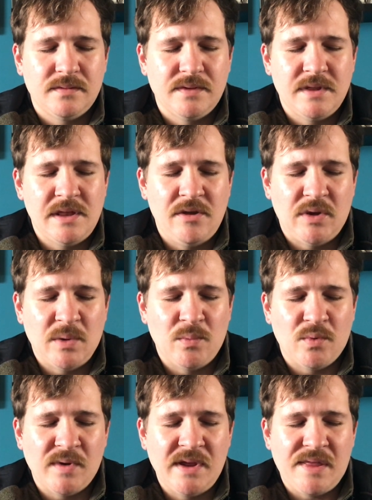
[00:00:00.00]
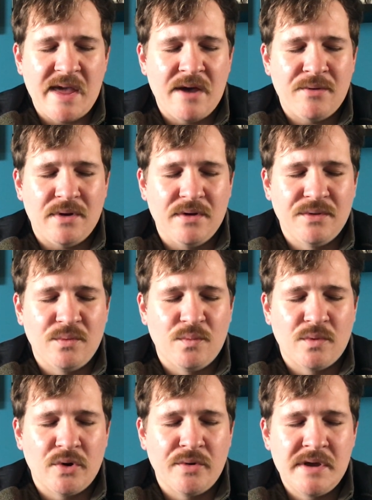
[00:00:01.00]
Then you can breathe out all the
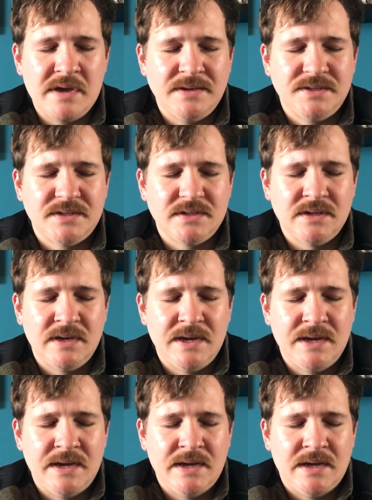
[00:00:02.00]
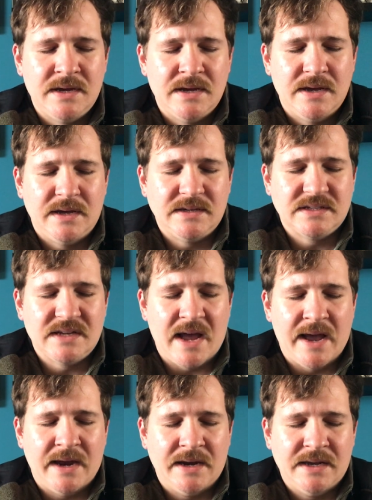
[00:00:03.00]
worries
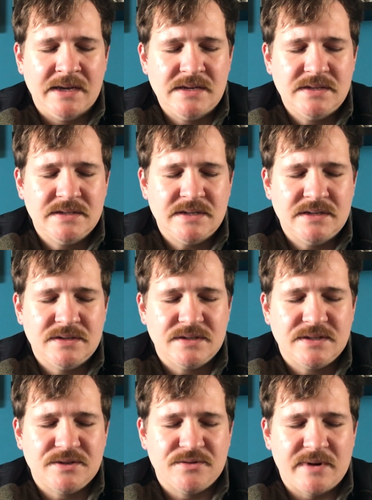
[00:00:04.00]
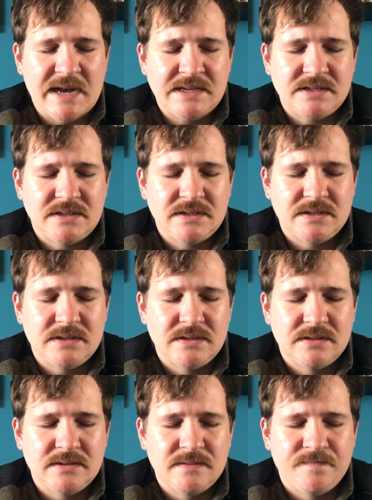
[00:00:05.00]
anxieties and stress
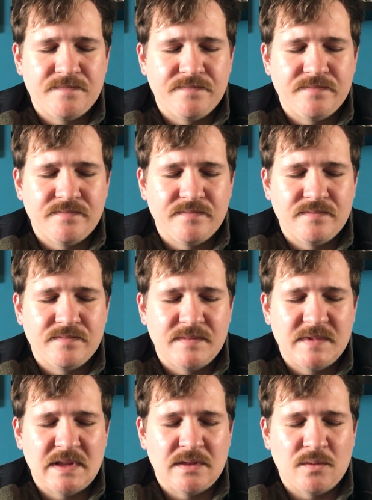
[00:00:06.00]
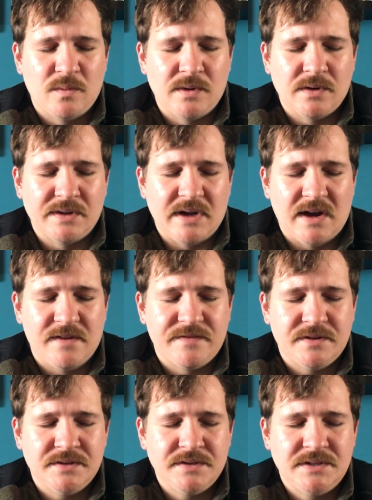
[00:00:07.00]
that the world
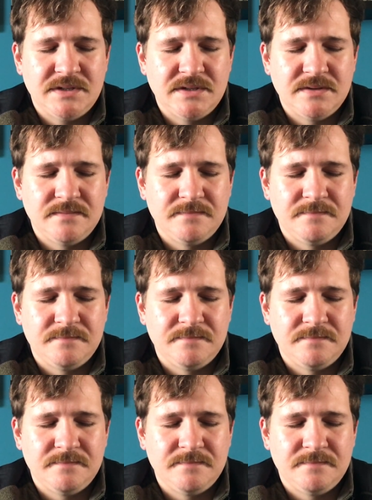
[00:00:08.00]
offers,